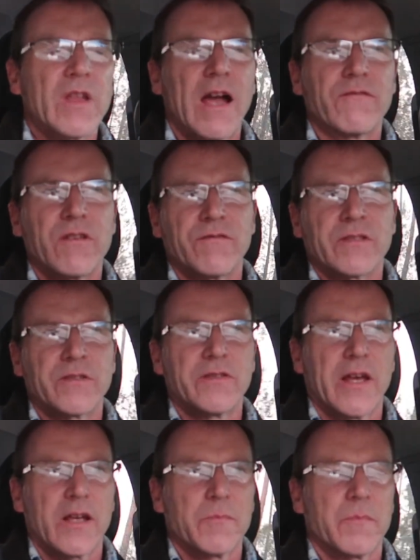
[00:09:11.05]
I've even
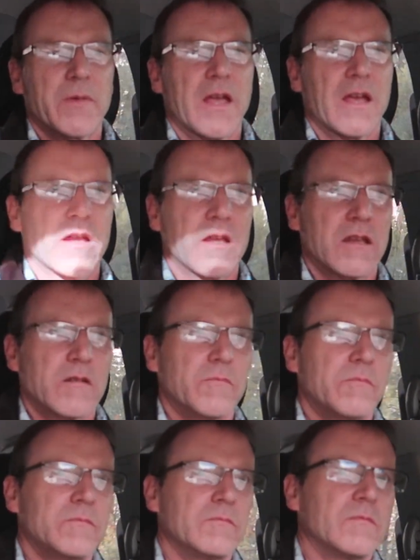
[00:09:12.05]
set up a
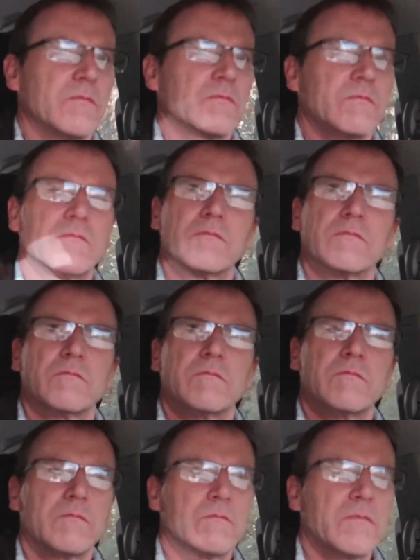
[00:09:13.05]

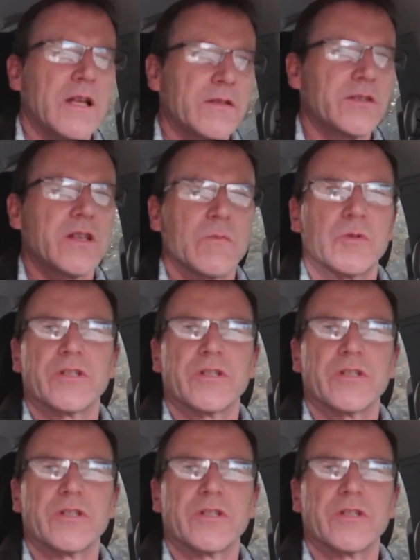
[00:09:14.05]
LCD